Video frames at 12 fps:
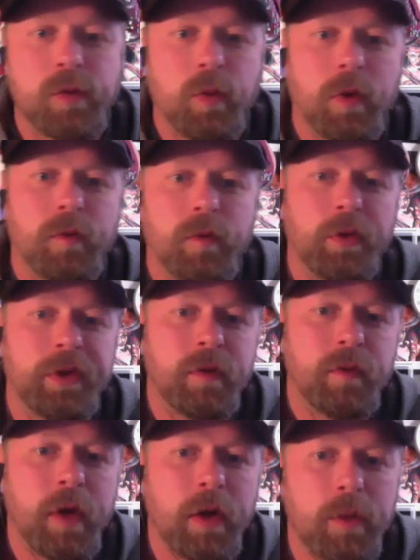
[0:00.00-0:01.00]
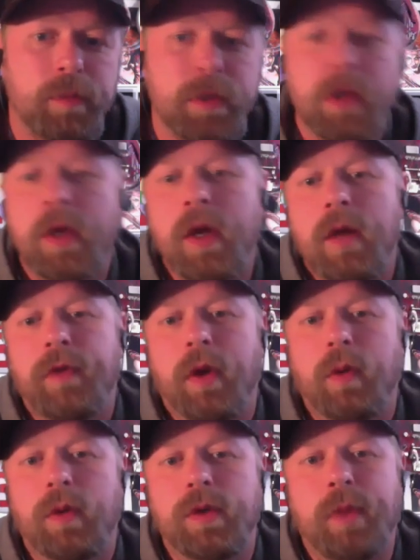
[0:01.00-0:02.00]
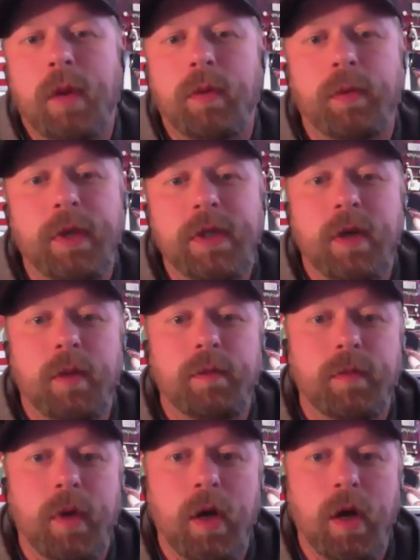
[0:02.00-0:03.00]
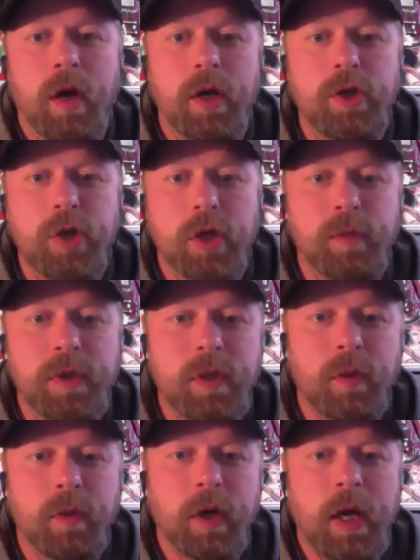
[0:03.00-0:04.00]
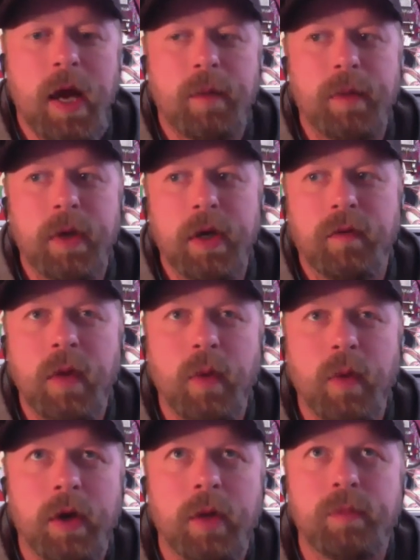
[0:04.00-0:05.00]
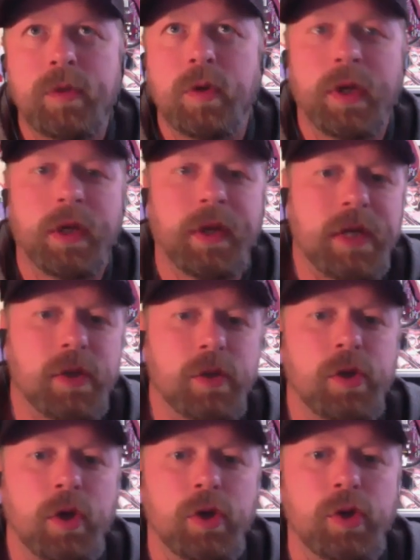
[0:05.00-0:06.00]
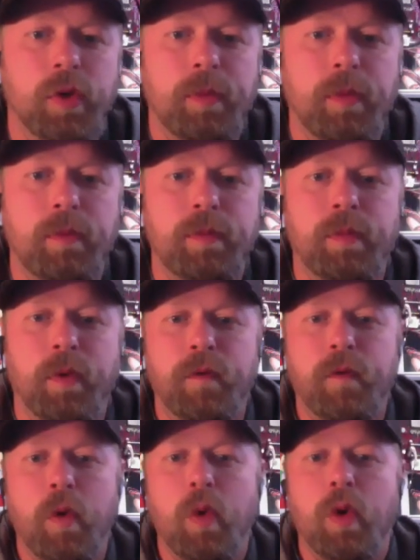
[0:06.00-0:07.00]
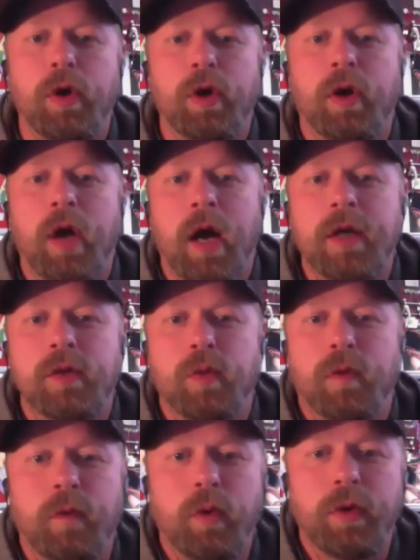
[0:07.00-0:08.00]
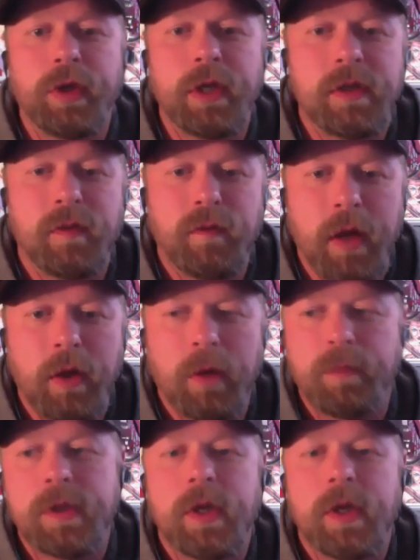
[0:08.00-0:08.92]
weren't fully developed. There was probably some adjustments that were going to happen. And if they wound up doing the laser surgery before your eyes were fully developed,